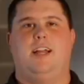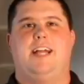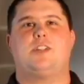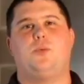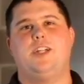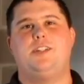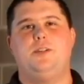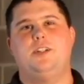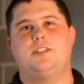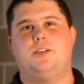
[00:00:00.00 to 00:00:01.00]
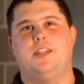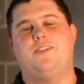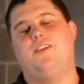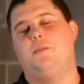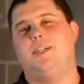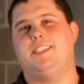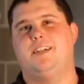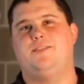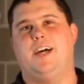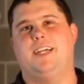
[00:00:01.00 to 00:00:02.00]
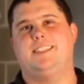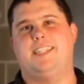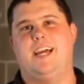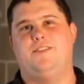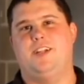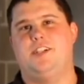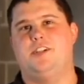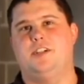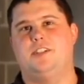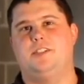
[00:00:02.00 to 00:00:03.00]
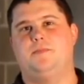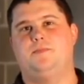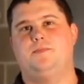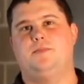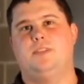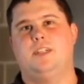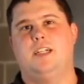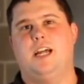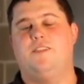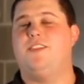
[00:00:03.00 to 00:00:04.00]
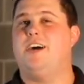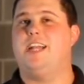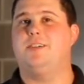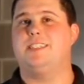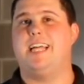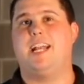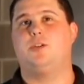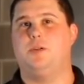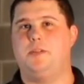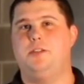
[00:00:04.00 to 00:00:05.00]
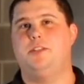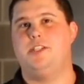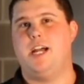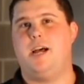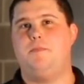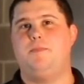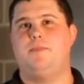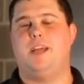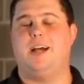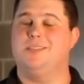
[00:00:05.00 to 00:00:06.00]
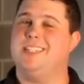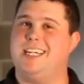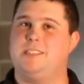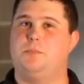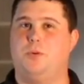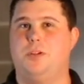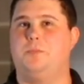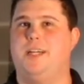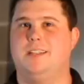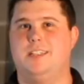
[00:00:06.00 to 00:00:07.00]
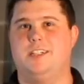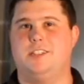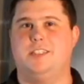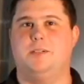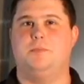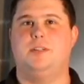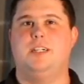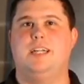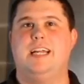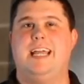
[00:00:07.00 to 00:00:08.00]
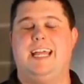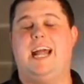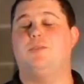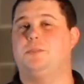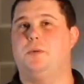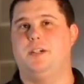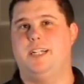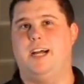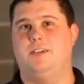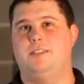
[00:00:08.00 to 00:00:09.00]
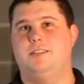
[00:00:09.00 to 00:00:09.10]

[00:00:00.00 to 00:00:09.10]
At 22 years old, I found myself on staff at a church. I found I was not equipped to do the job, I was not supported by the leadership, and I was burned out.